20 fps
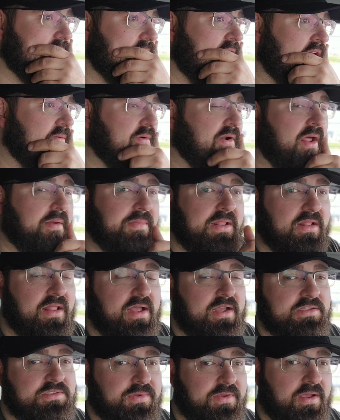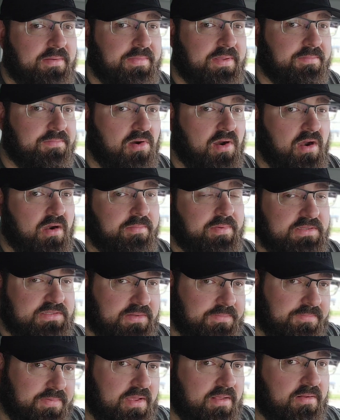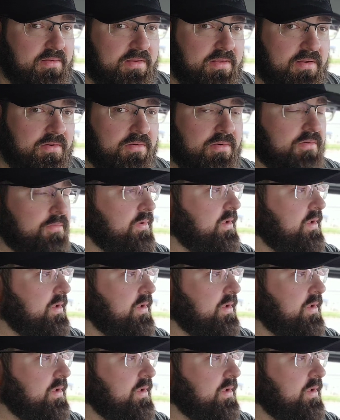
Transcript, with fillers: and when I mean last week, I mean prior because I'm paid, you know, a